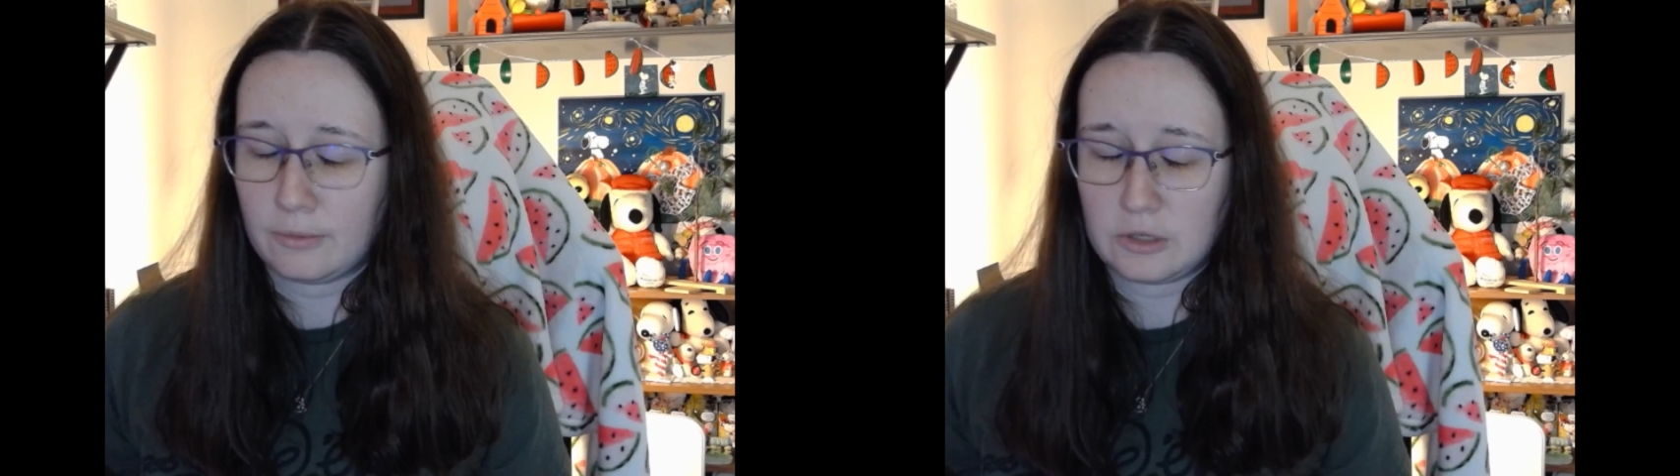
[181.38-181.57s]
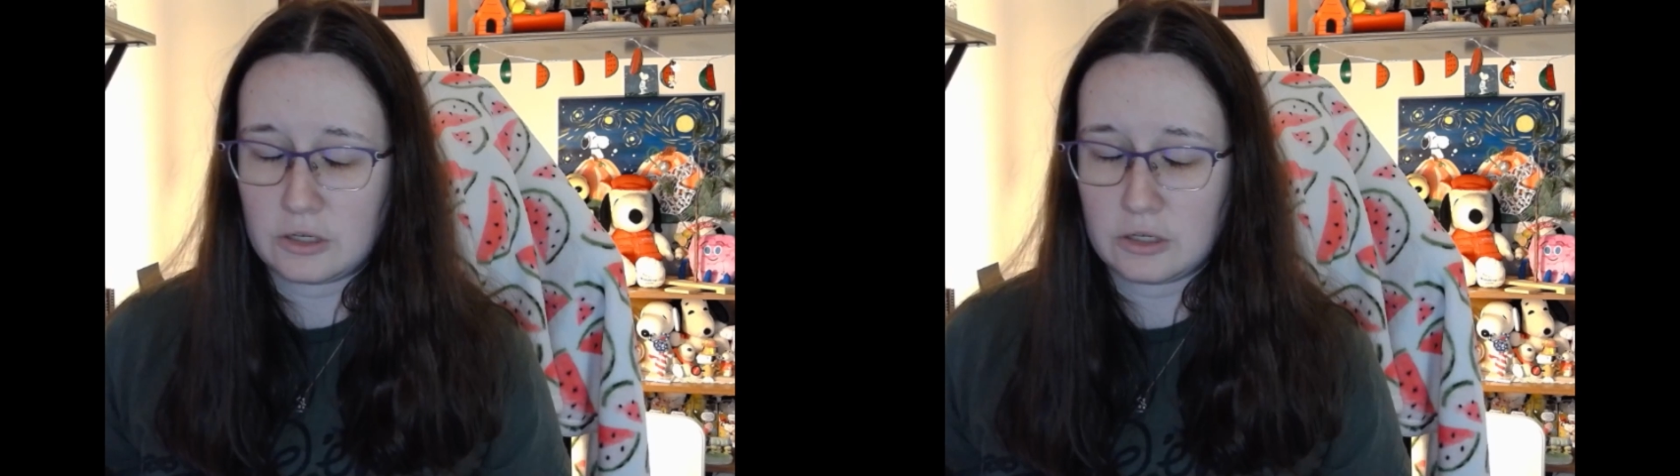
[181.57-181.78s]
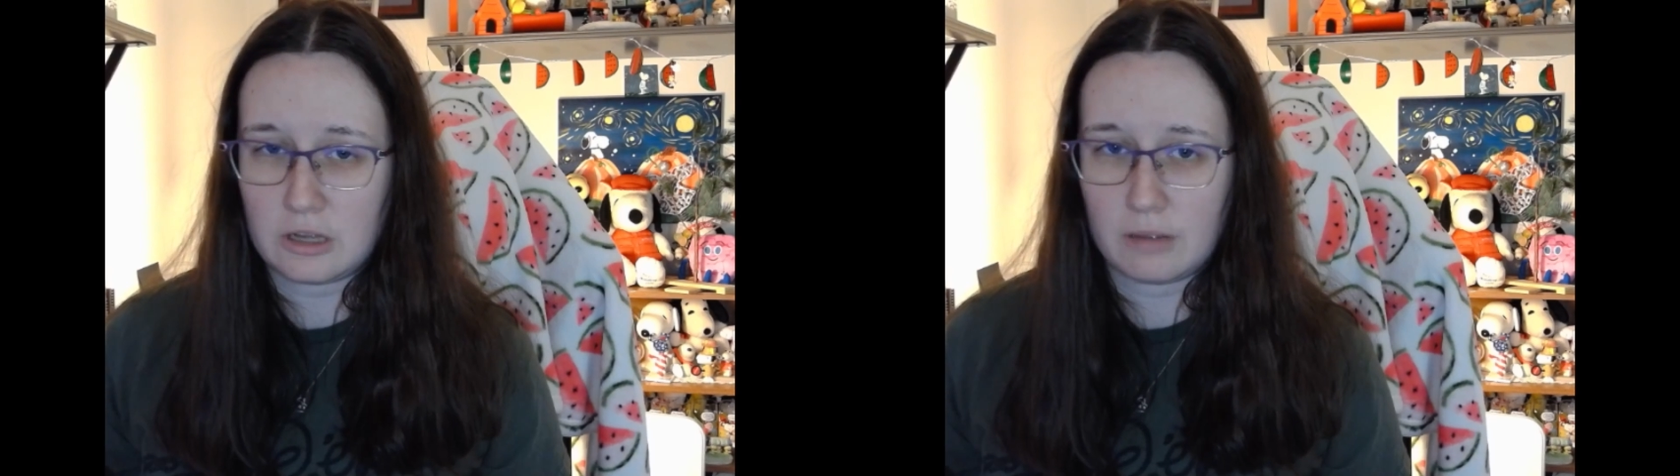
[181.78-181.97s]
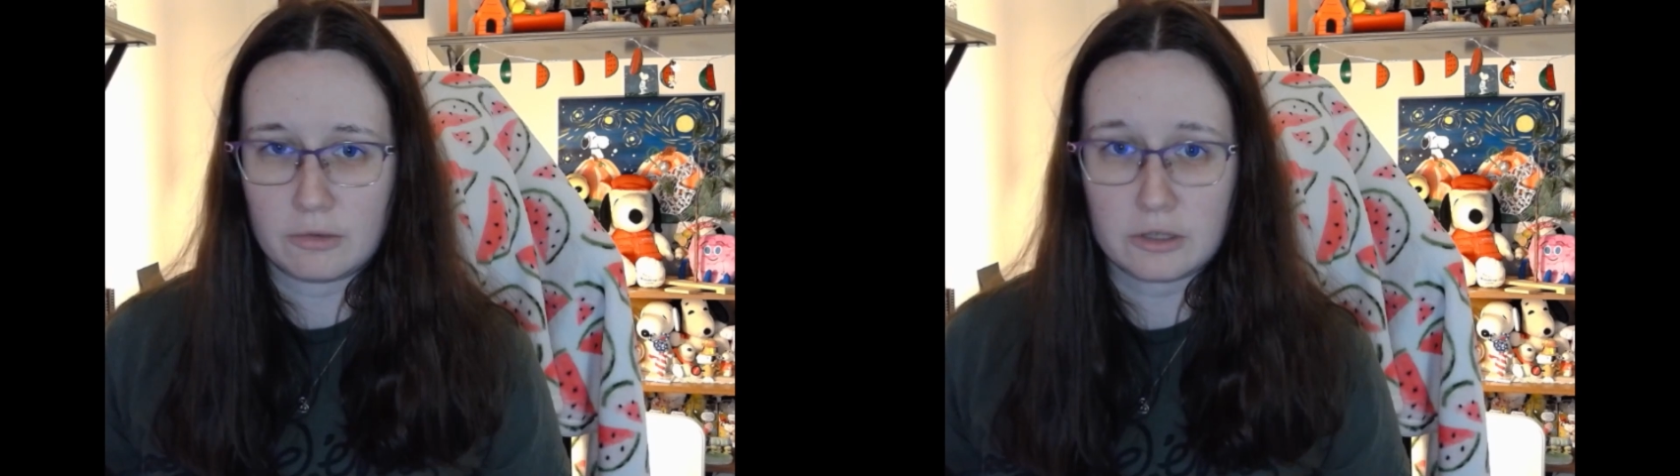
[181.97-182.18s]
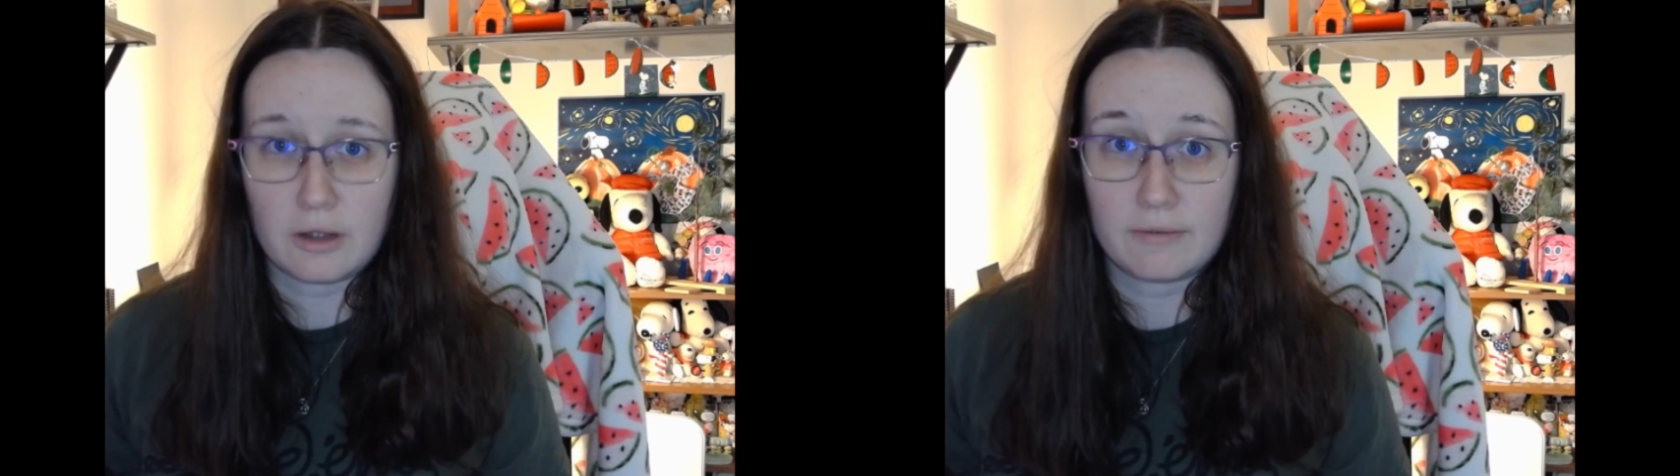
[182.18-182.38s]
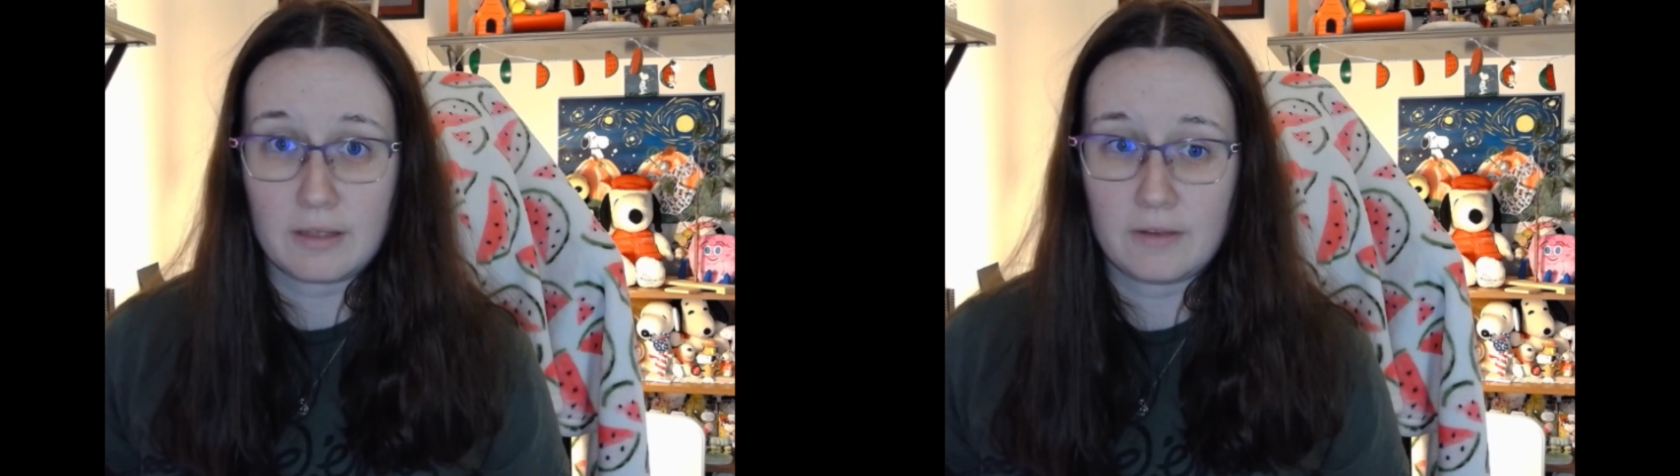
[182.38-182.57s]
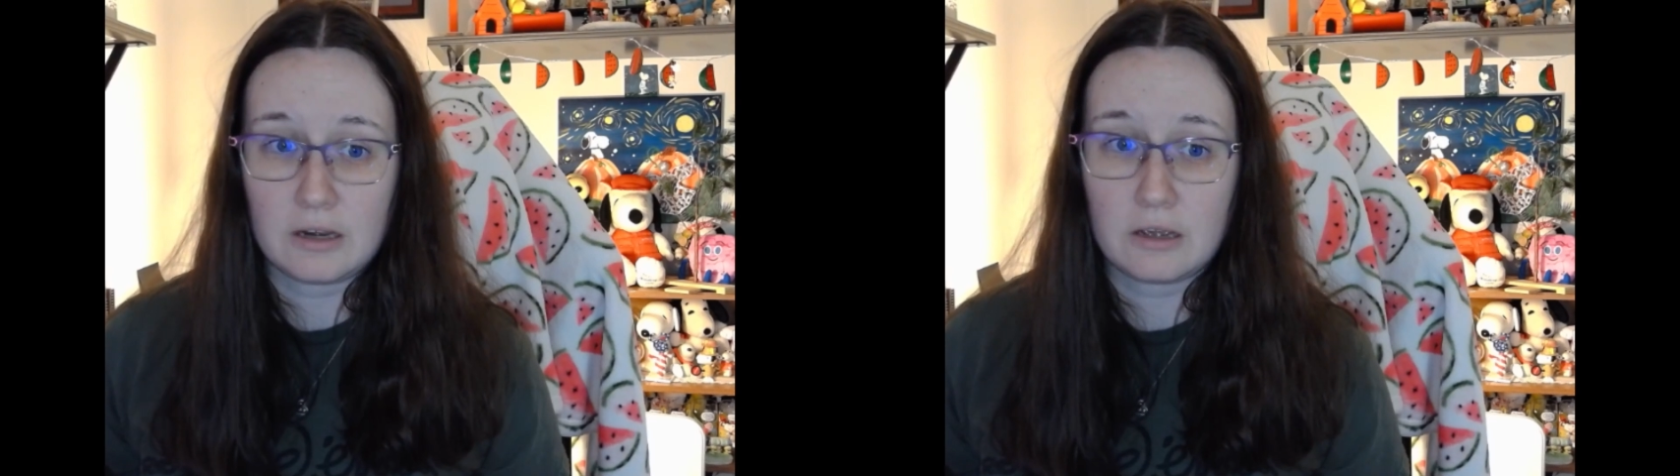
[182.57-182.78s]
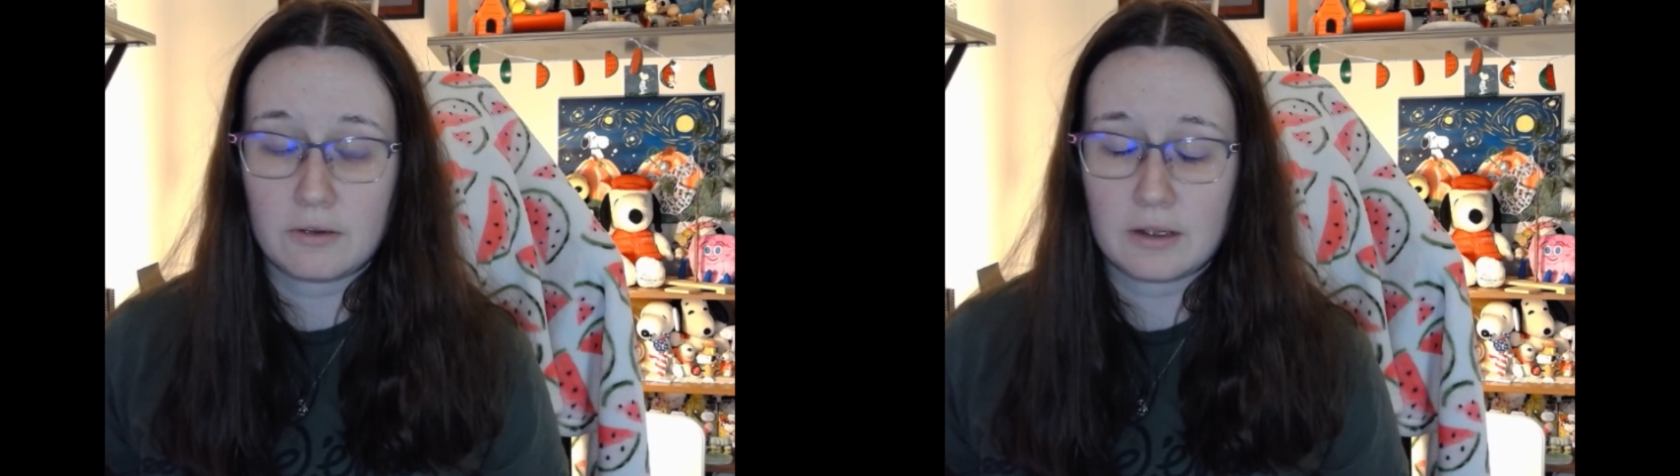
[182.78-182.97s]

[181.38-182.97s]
digit numbers off that video